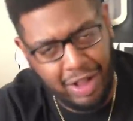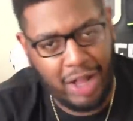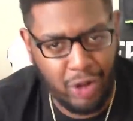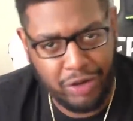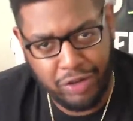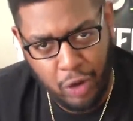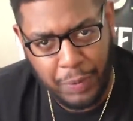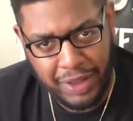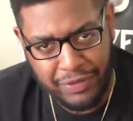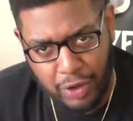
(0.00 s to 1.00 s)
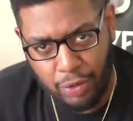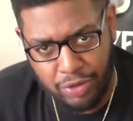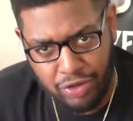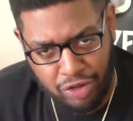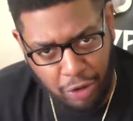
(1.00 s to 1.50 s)
I look stupid if you don't
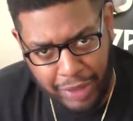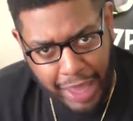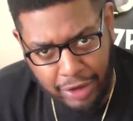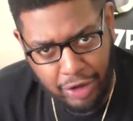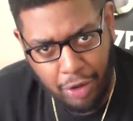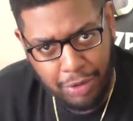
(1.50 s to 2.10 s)
show that, you know.